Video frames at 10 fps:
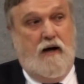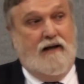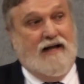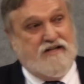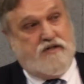
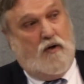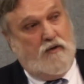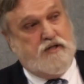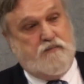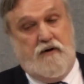unless the
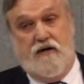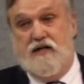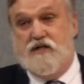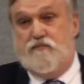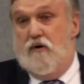Holy
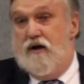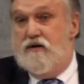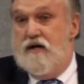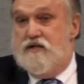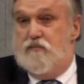Spirit is
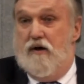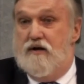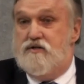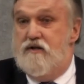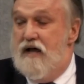brought, has
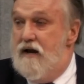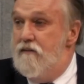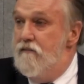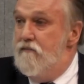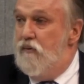brought us to
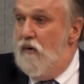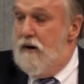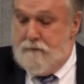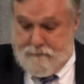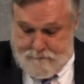that
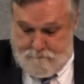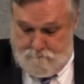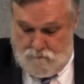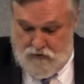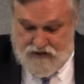point.
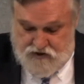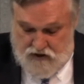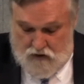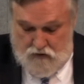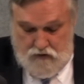And
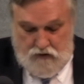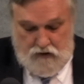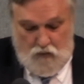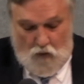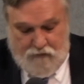so,
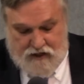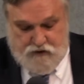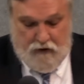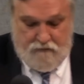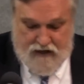we
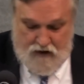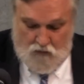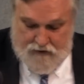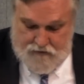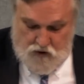must be men
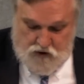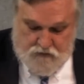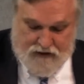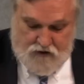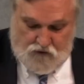and women who
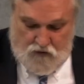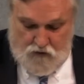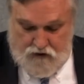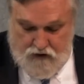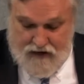speak the
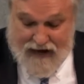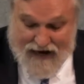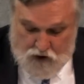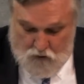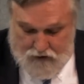truth
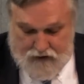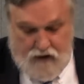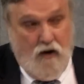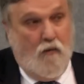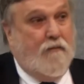
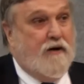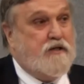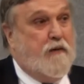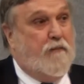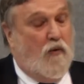accurately. We
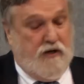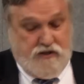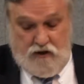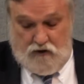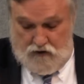must be
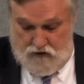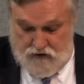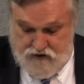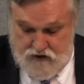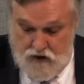boys and
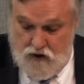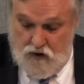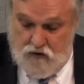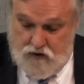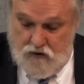girls
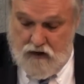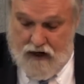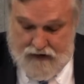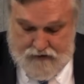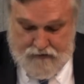who do
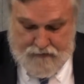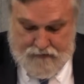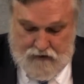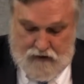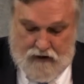not
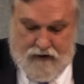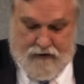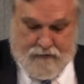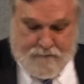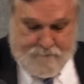
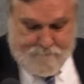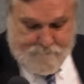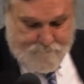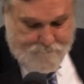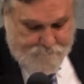lie.
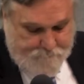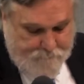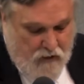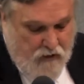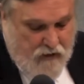
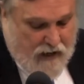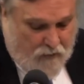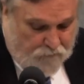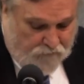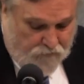
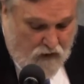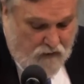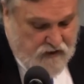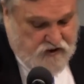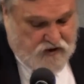Now,
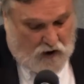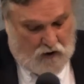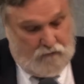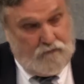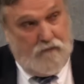this
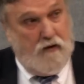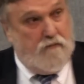psalm